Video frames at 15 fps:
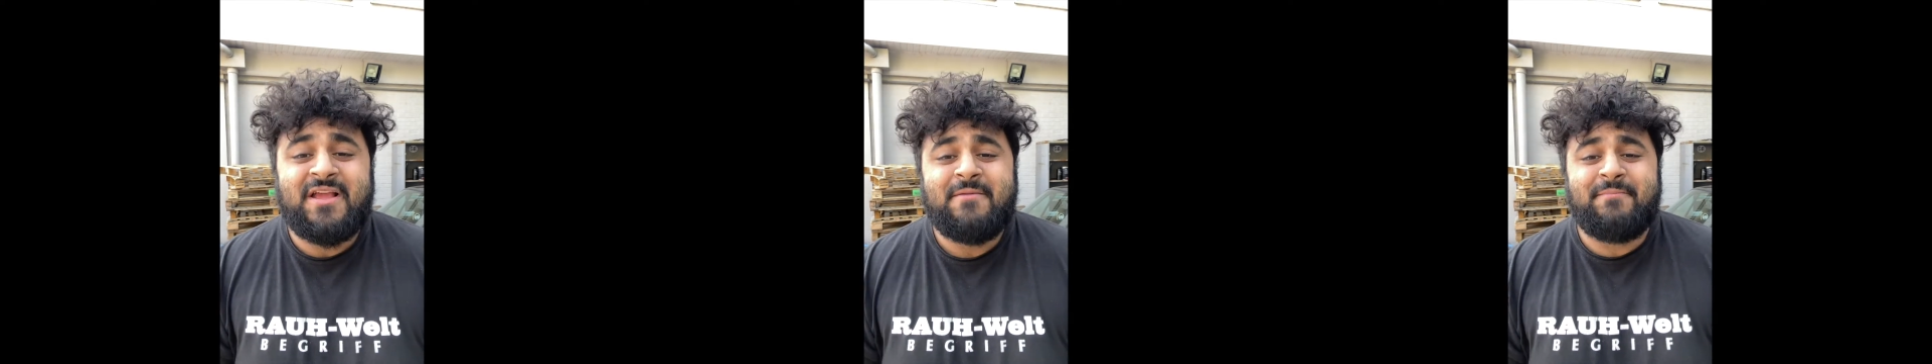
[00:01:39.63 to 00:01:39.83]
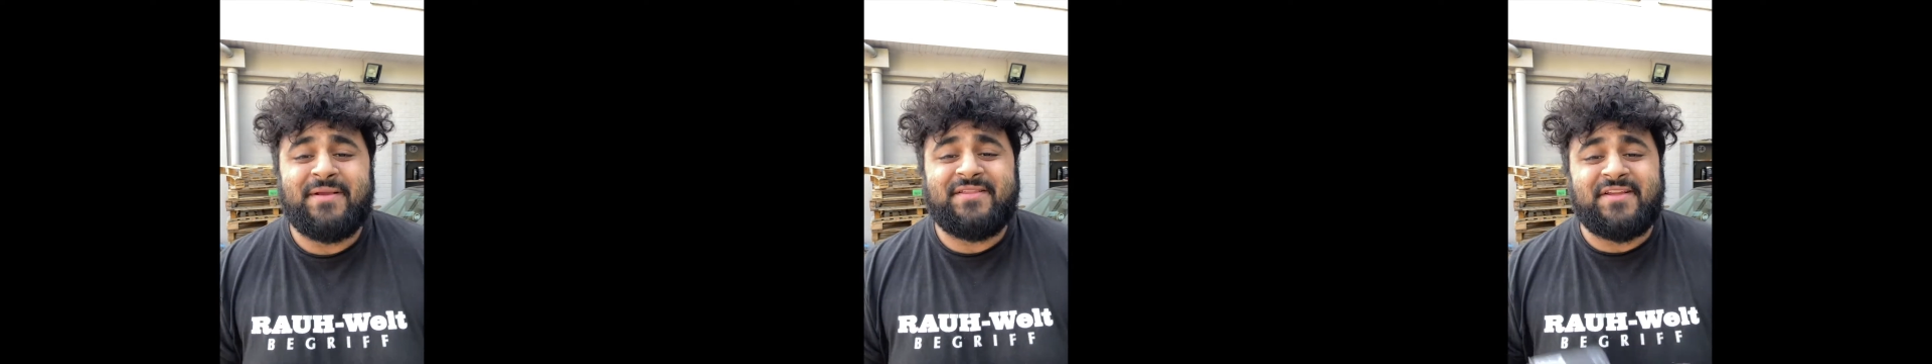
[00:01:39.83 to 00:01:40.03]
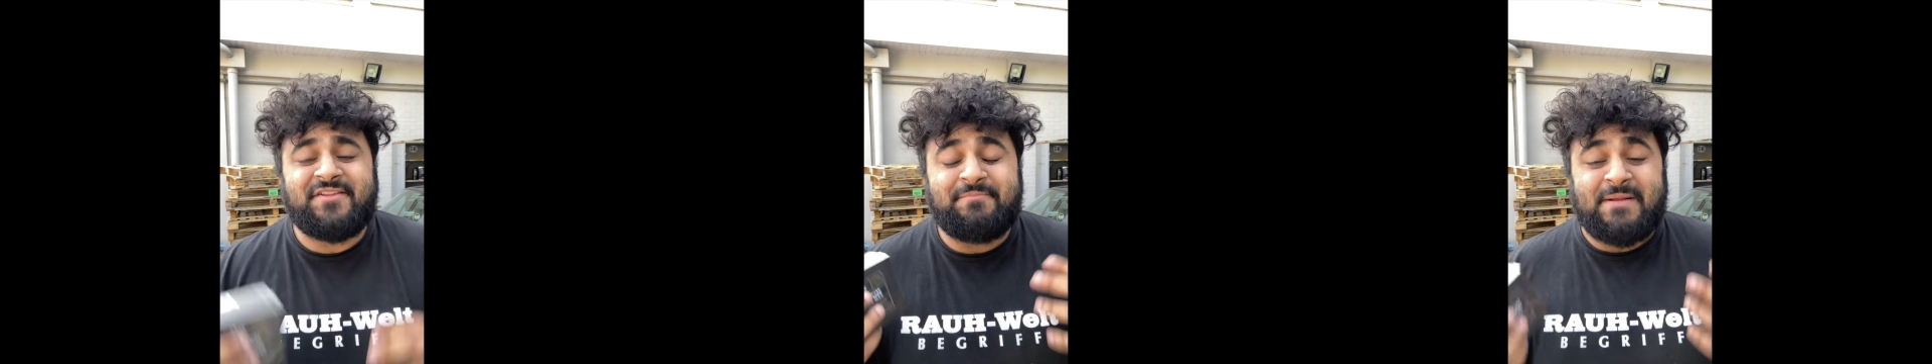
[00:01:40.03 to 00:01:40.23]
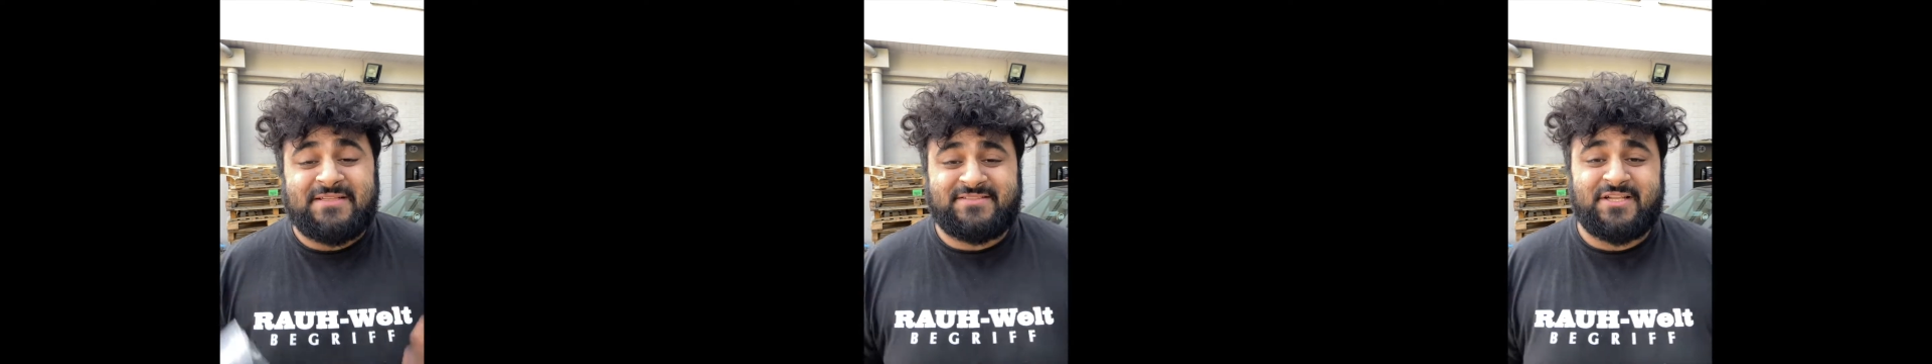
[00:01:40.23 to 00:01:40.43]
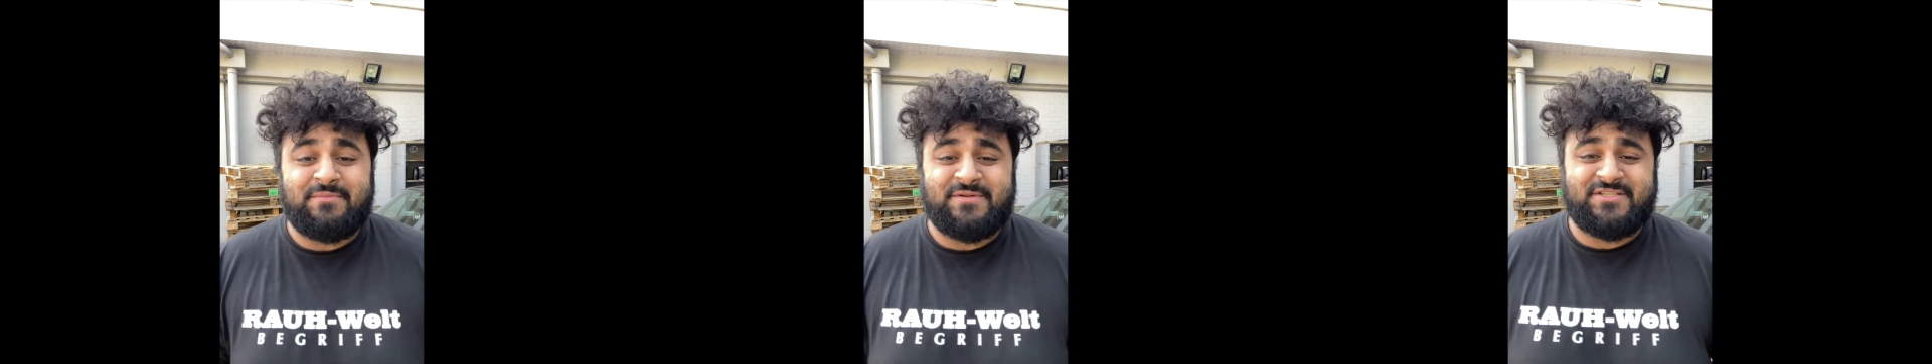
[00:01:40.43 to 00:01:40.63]
because I spent
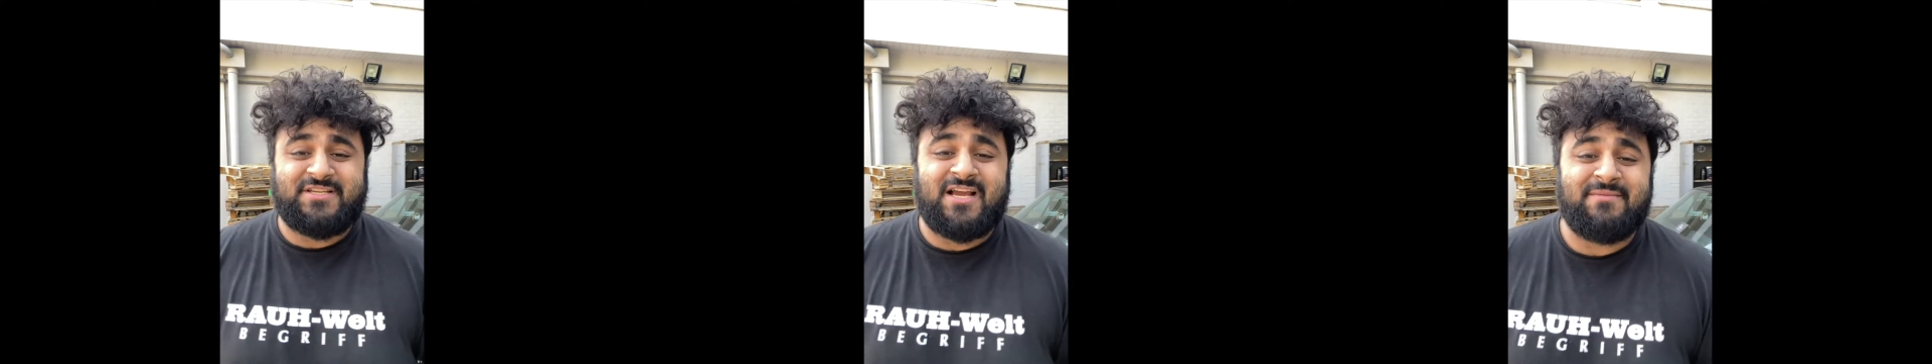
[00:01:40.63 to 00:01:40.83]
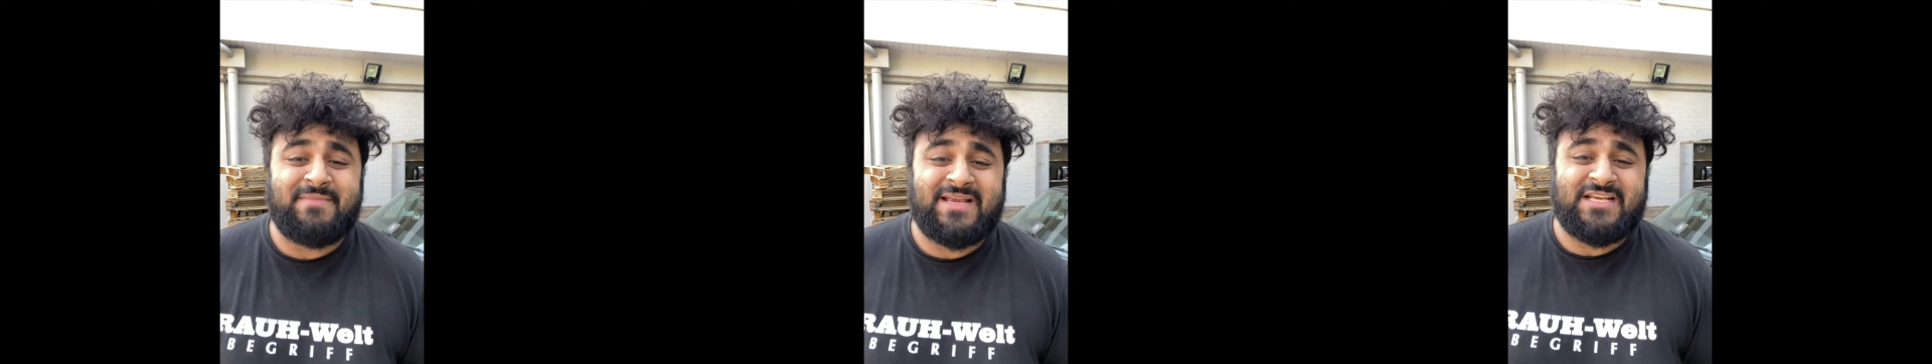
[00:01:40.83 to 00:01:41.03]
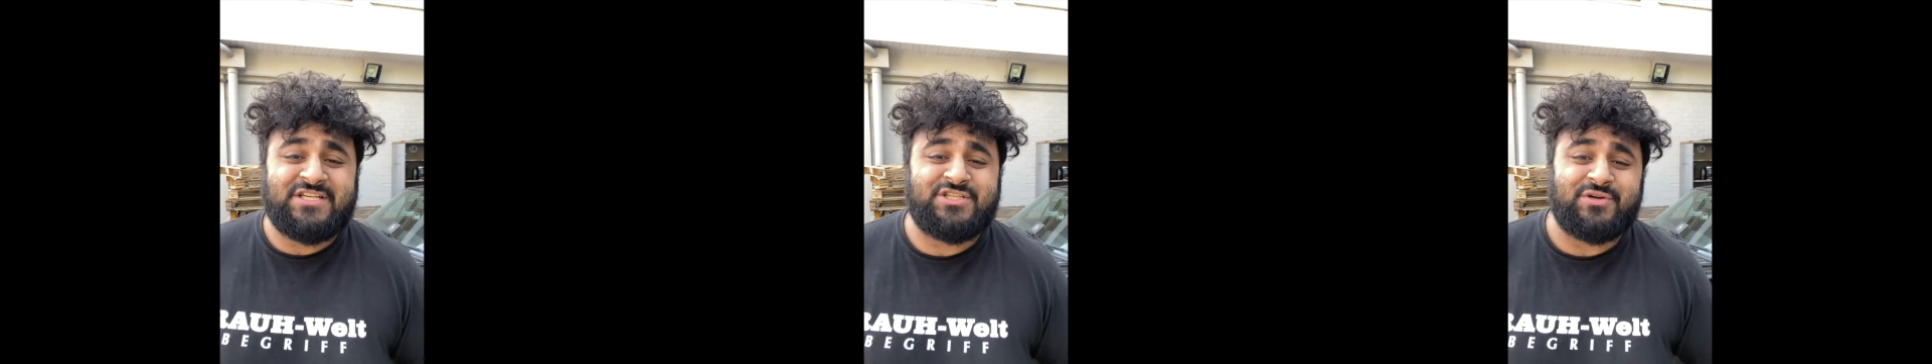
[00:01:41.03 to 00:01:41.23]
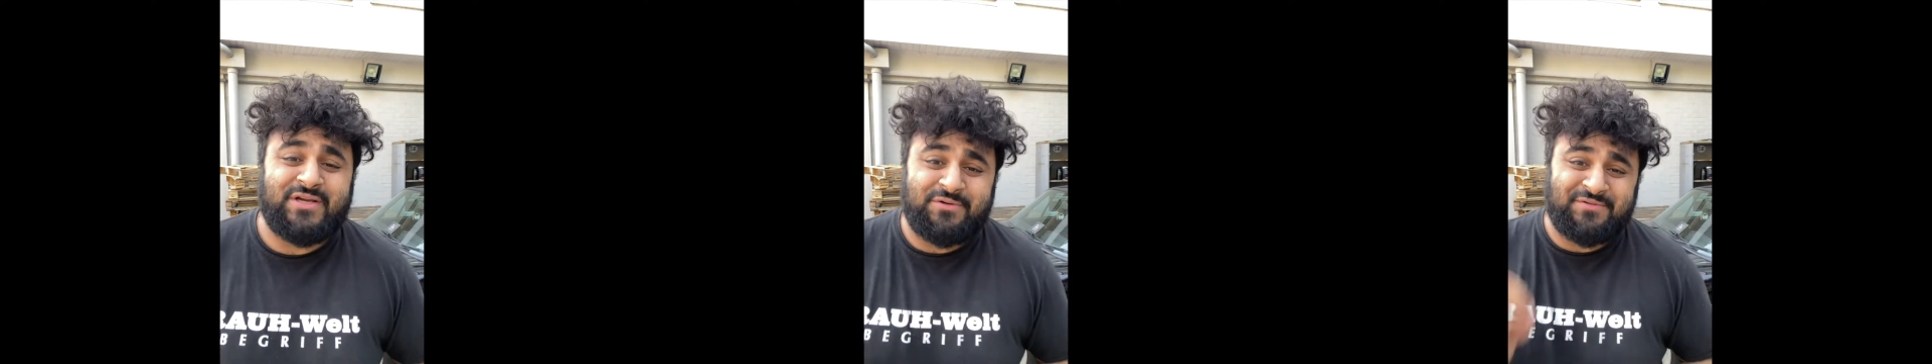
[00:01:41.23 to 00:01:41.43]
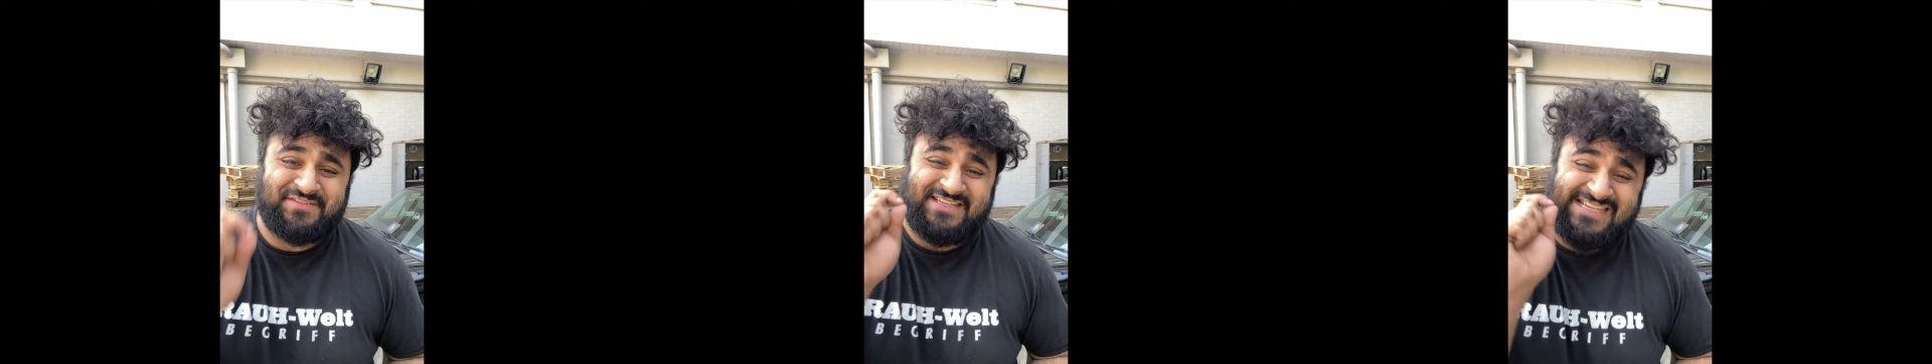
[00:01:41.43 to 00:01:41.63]
so much time making sure it was